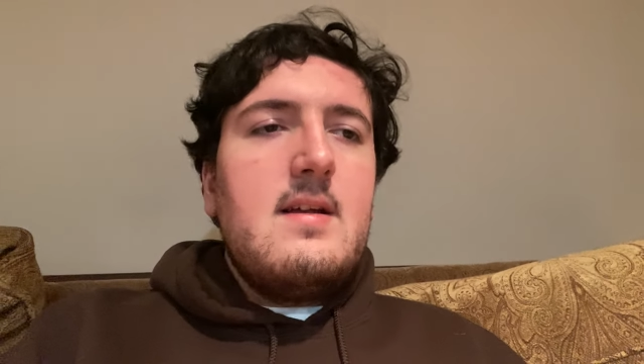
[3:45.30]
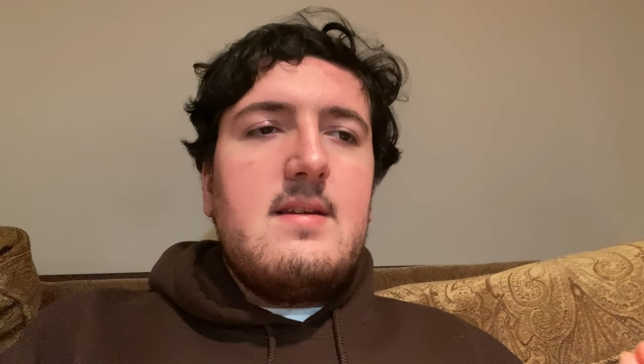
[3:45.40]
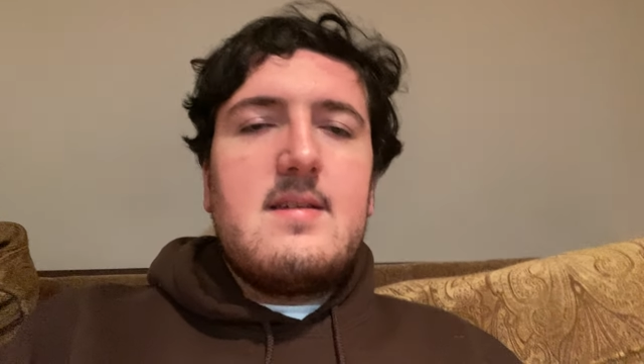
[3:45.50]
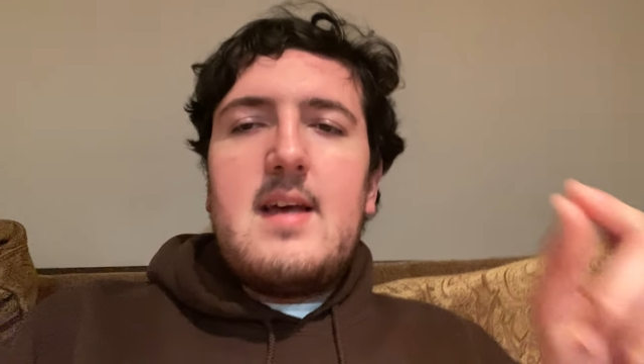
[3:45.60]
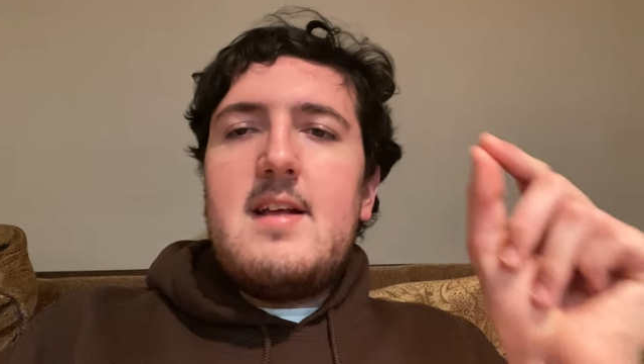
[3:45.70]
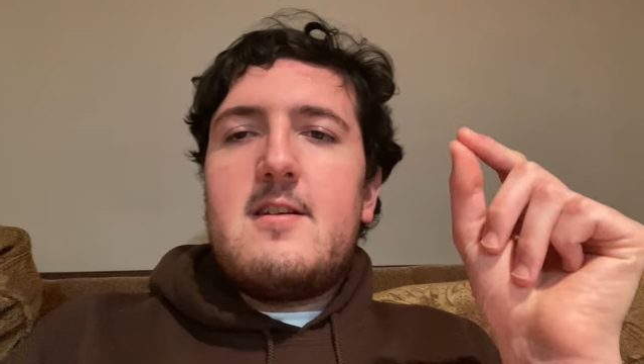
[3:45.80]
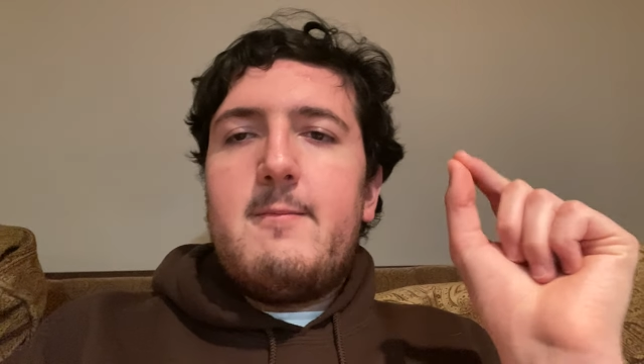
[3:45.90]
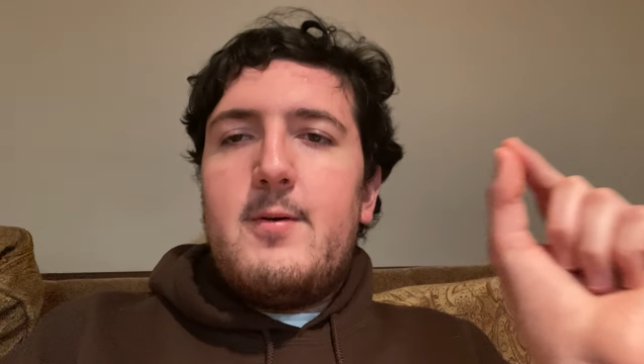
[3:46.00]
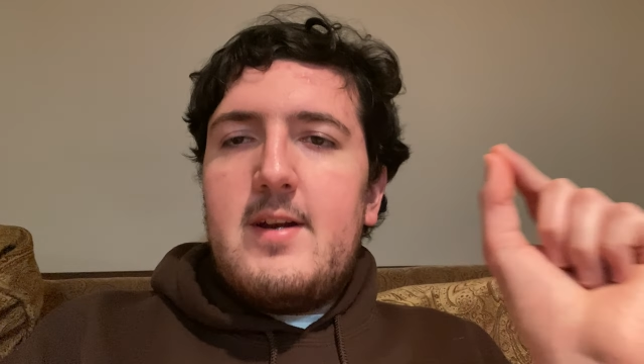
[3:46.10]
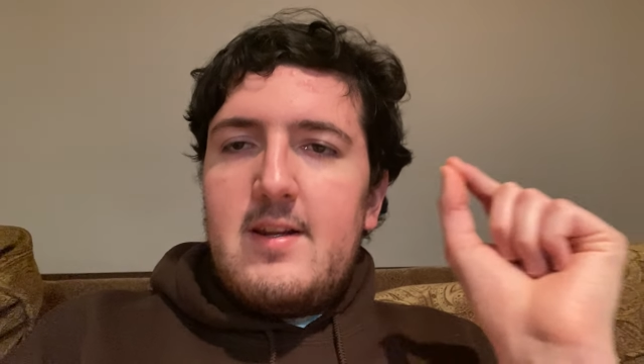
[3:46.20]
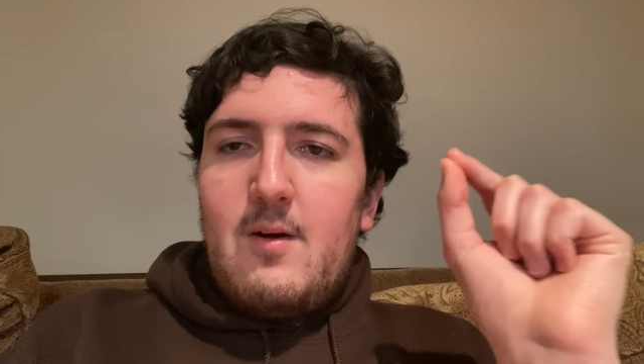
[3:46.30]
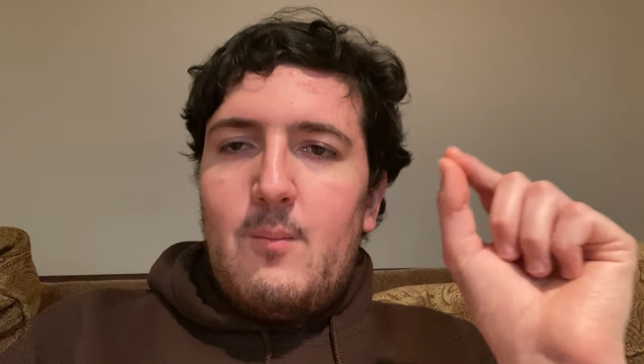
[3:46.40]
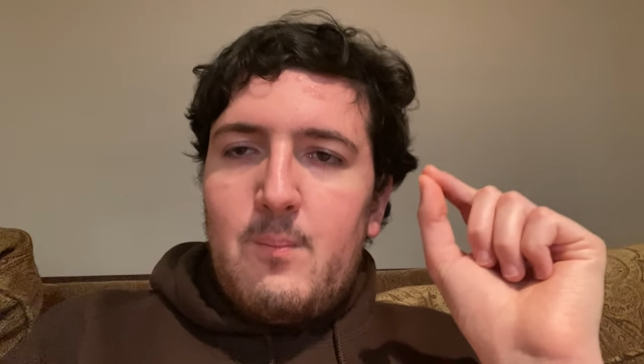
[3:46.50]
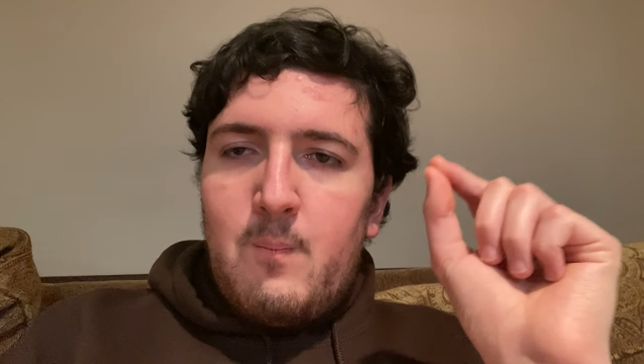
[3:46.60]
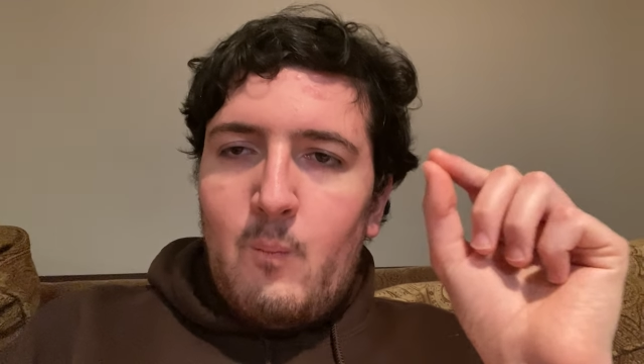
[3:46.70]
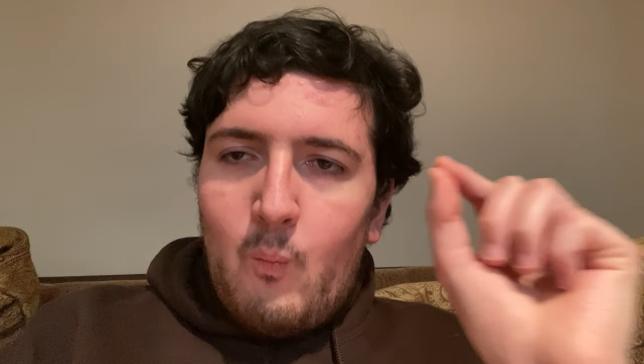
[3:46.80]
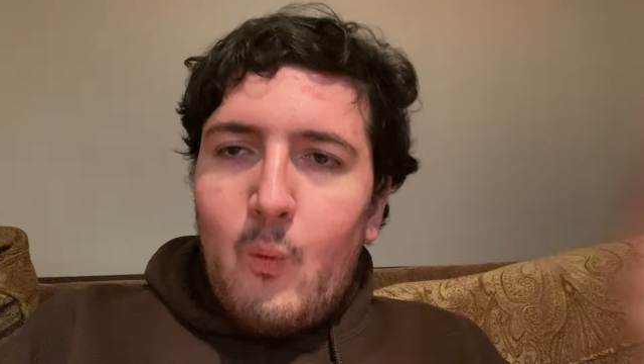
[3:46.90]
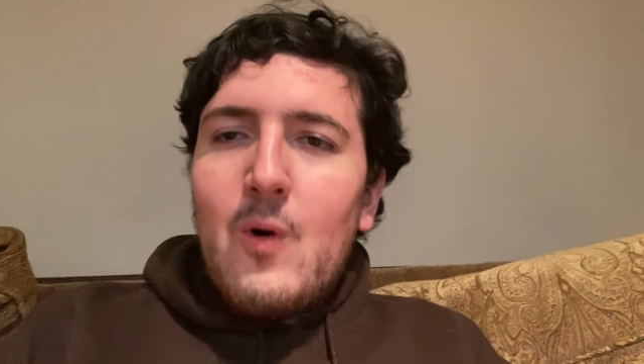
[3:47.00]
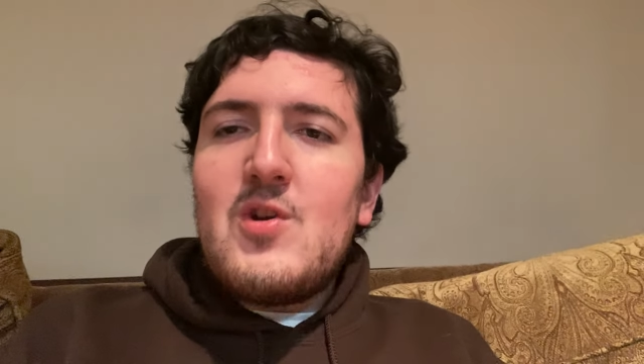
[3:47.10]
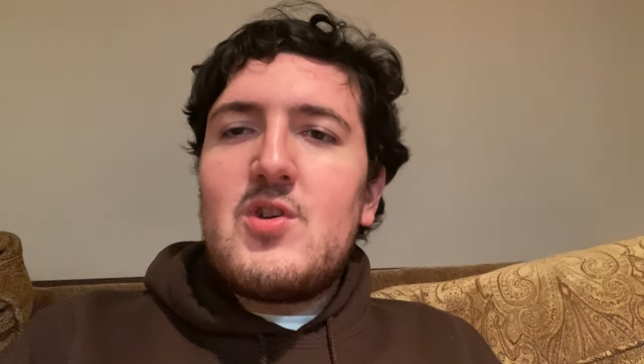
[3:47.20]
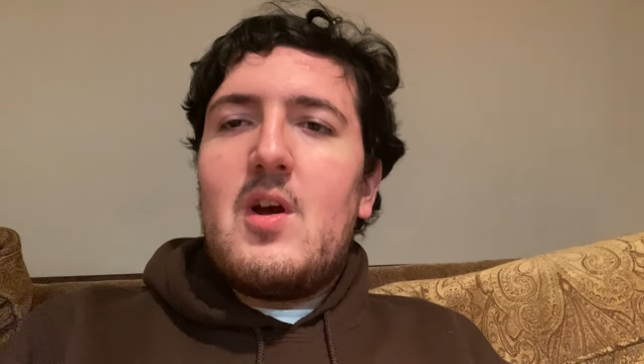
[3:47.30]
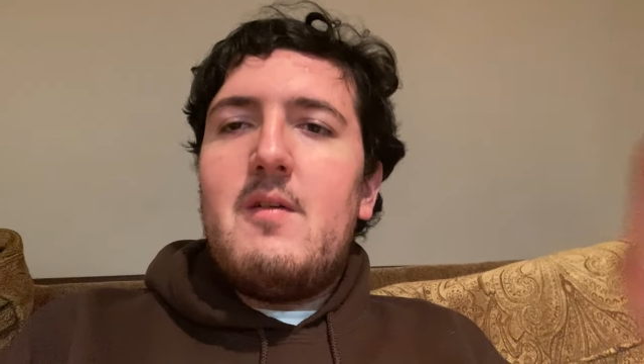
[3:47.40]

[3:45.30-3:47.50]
Decides to put in the worst